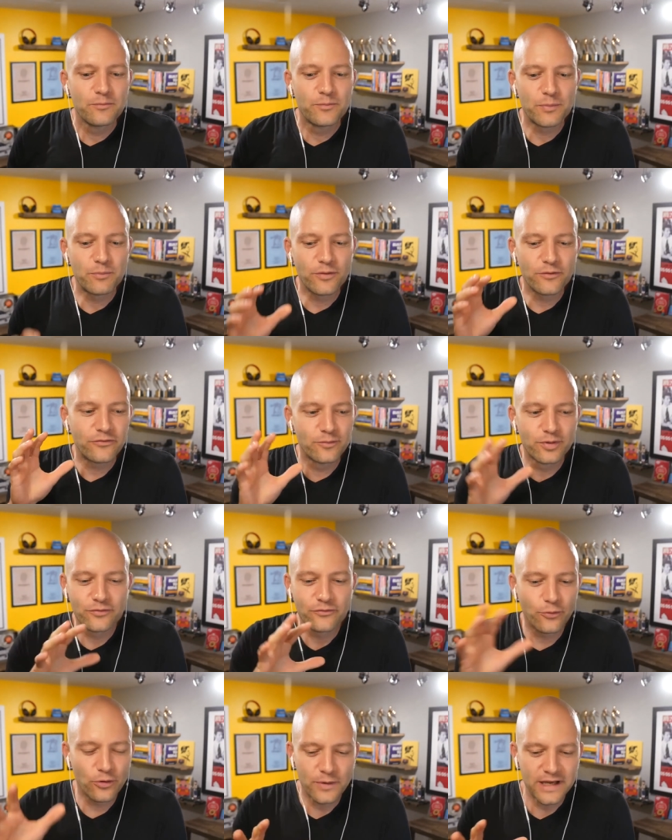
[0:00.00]
but bef-
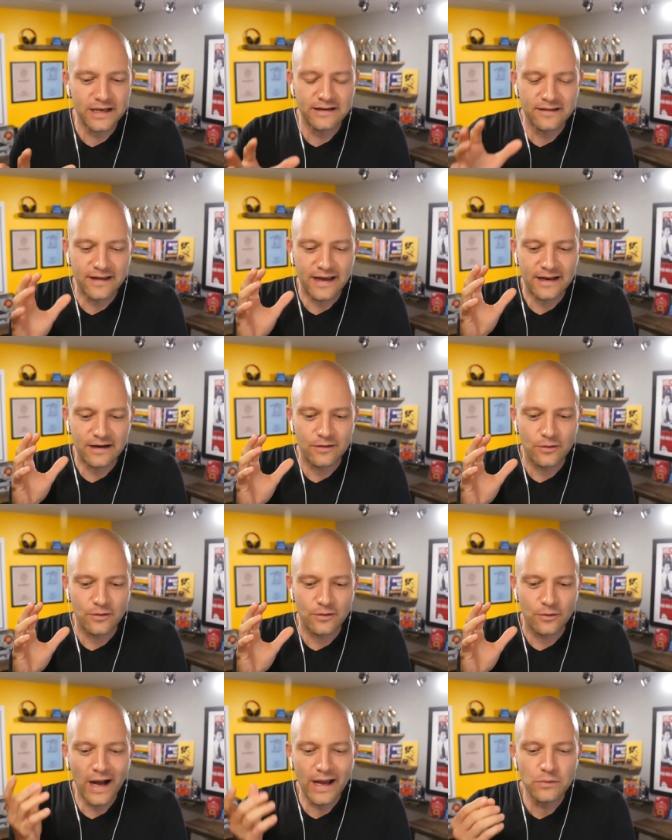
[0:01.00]
before we get into that
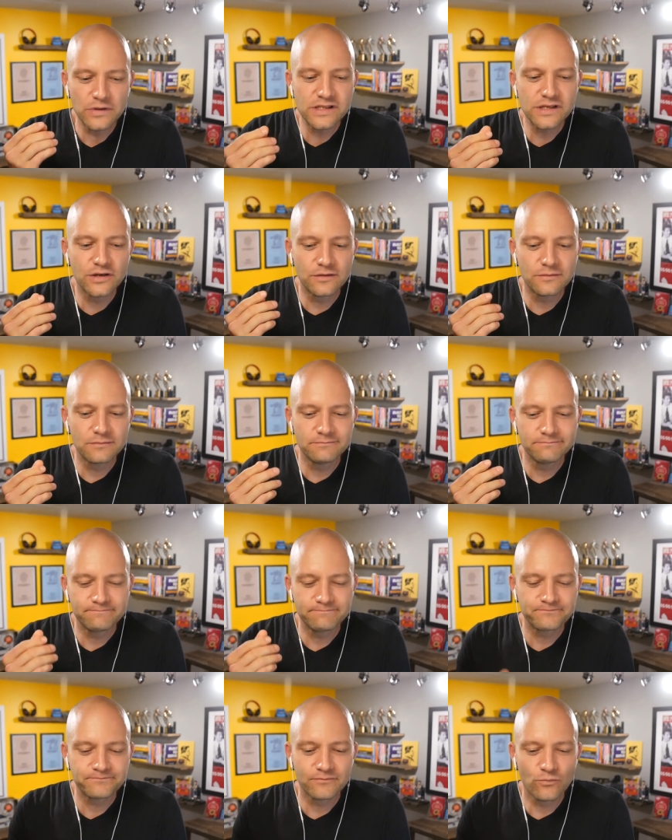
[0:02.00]
why was
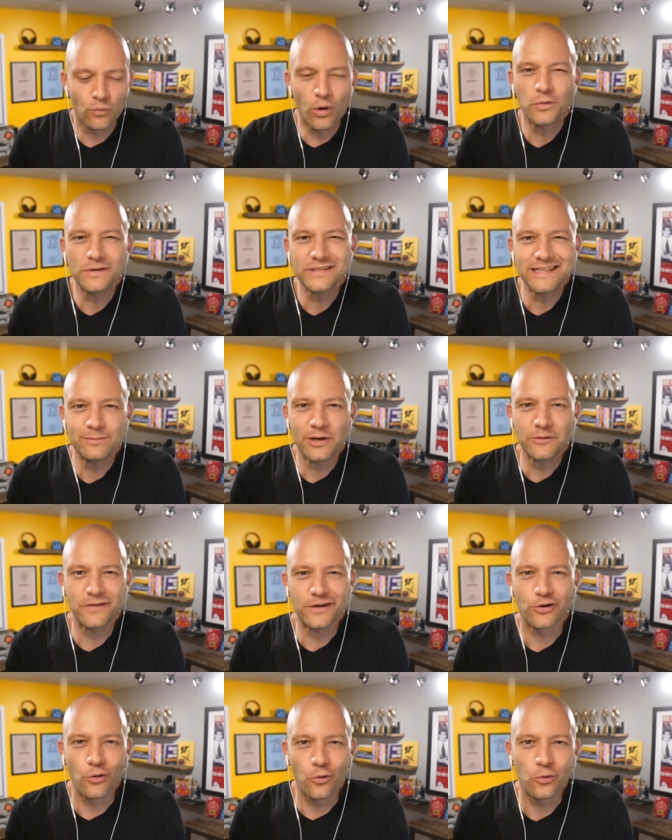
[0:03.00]
what was it about
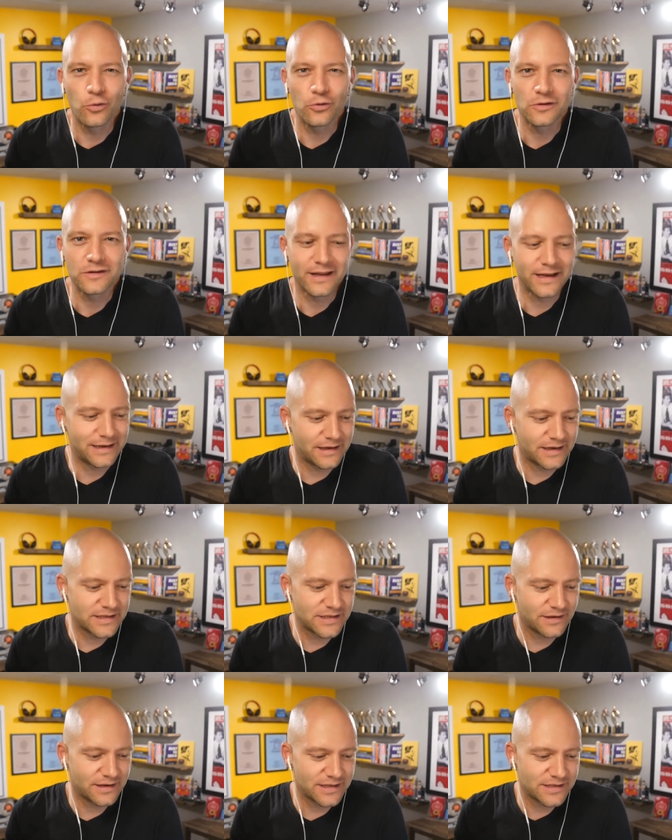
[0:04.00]
the gold like
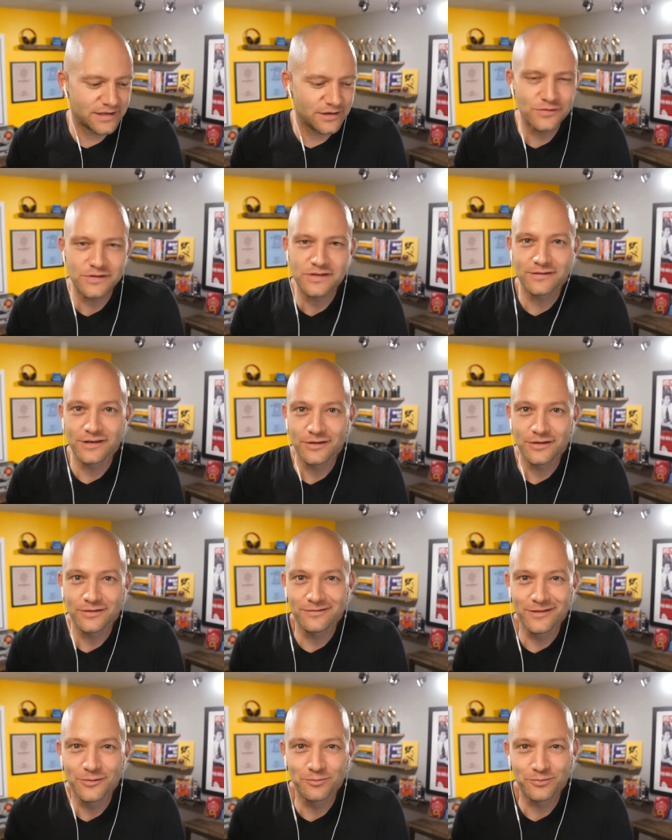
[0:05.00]
because because you
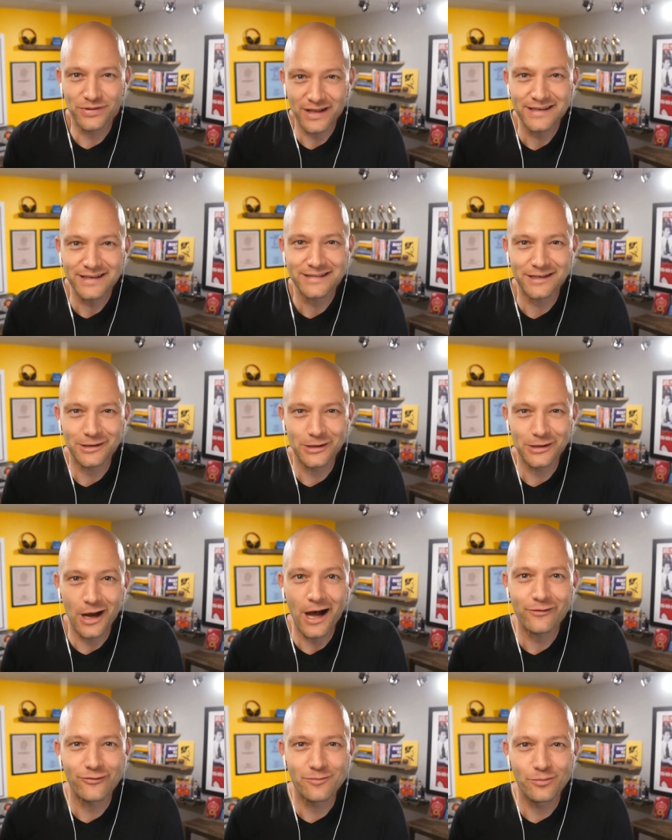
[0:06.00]
you place a
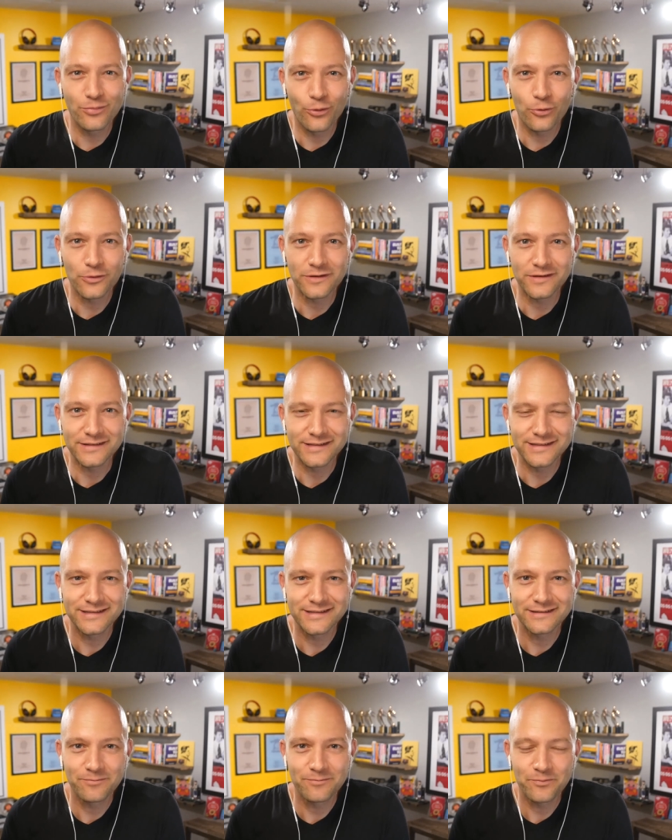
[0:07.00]
lot of
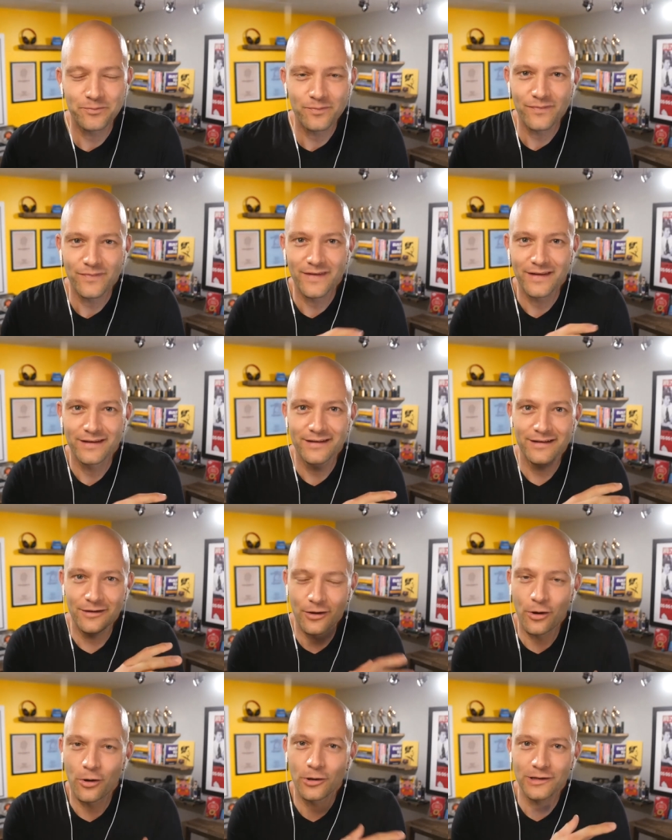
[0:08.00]
importance
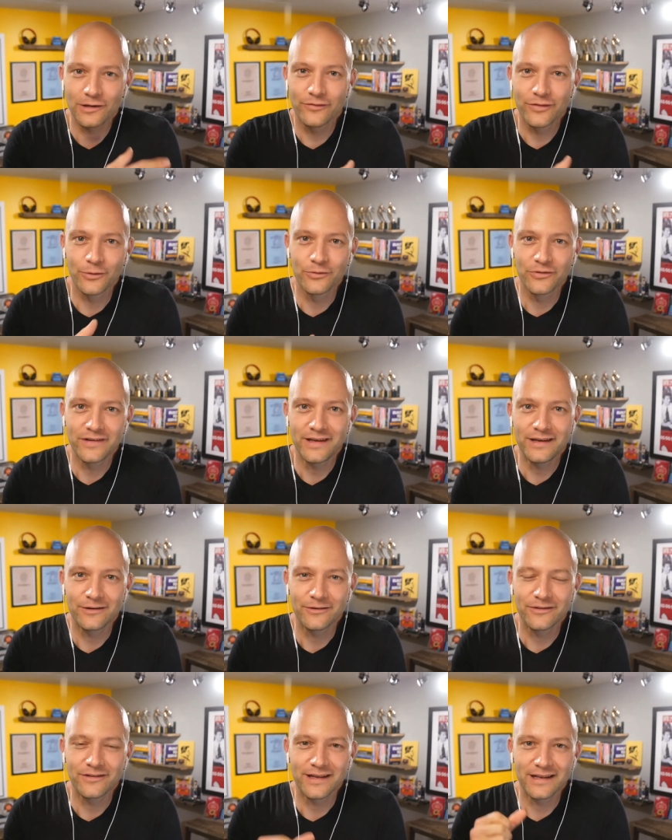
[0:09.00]
all of those
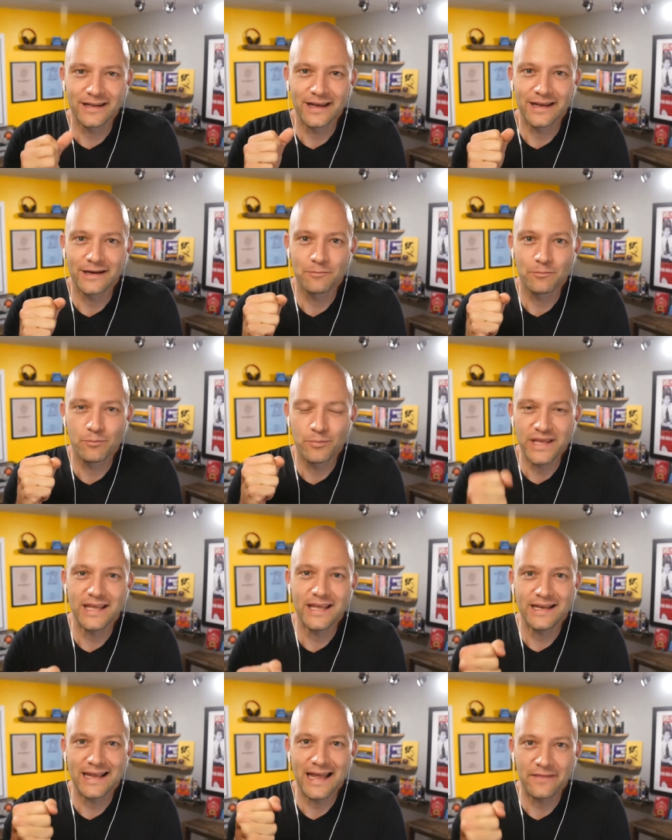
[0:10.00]
years in like
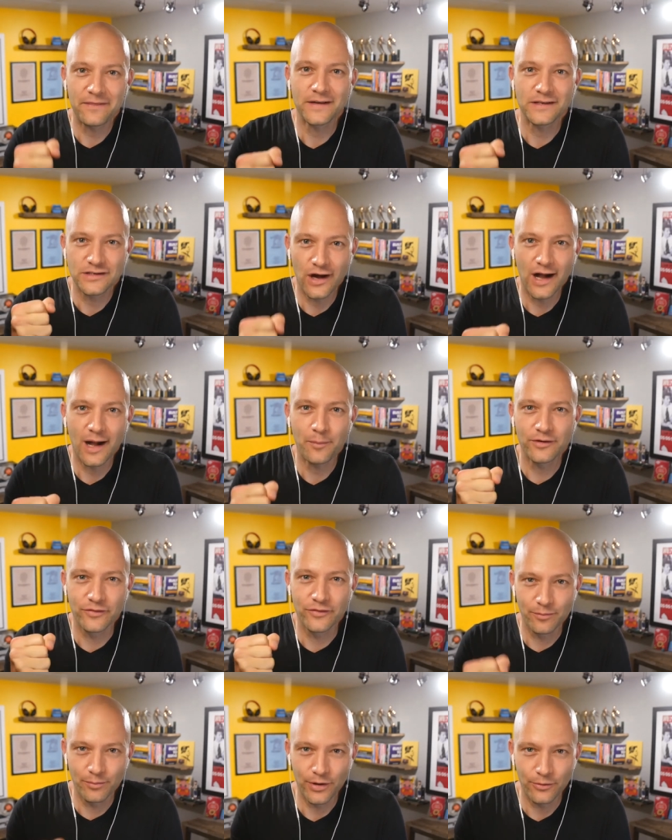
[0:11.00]
being at the top
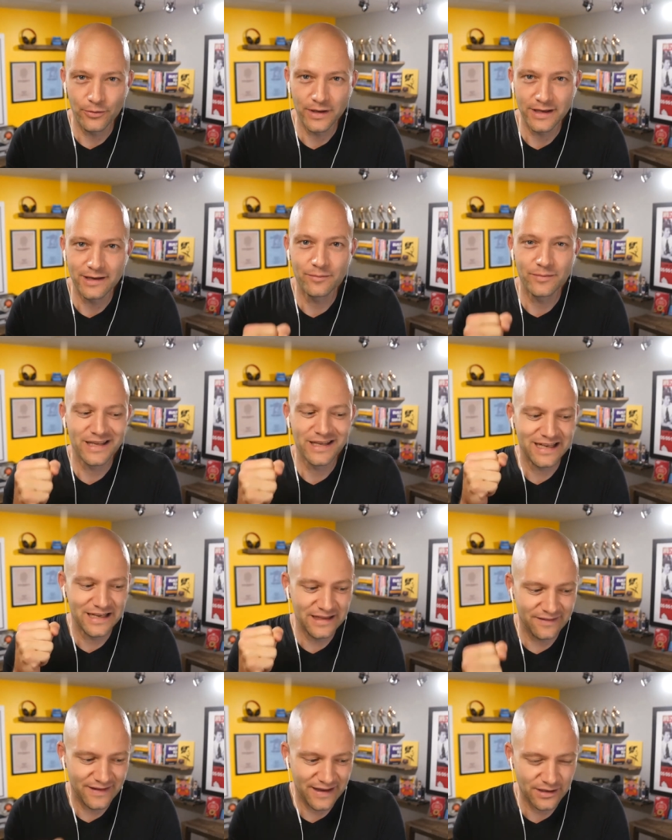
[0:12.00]
of the podium,
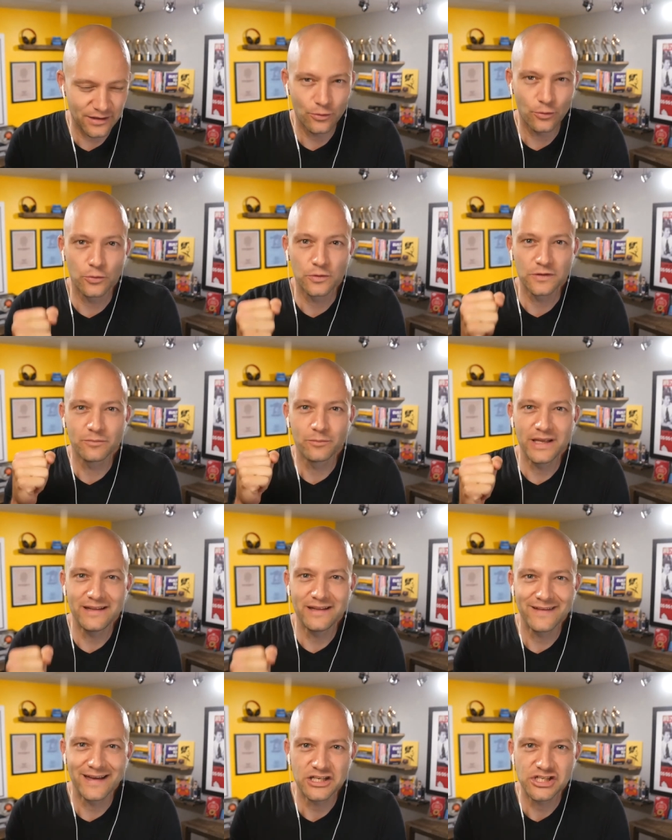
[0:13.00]
getting that gold,
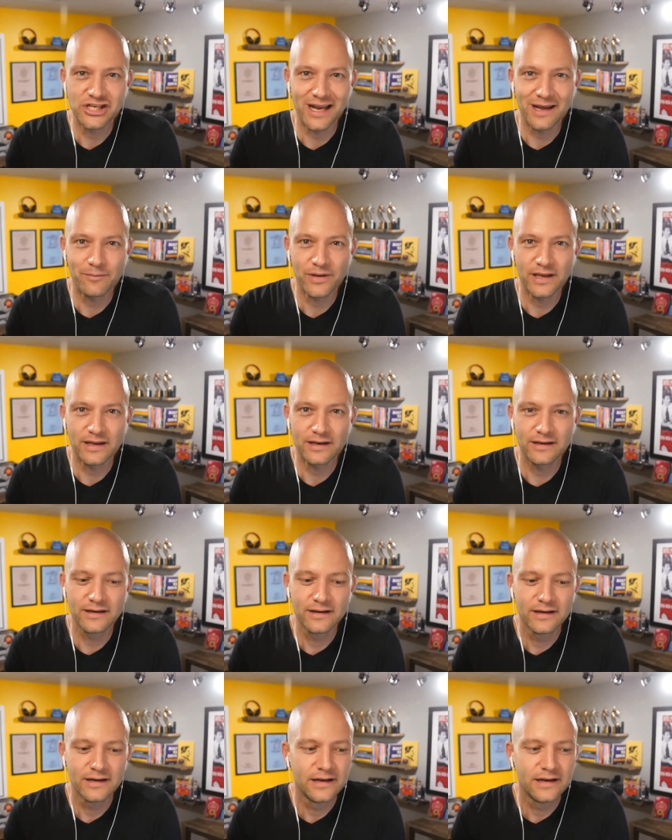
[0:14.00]
being that champion.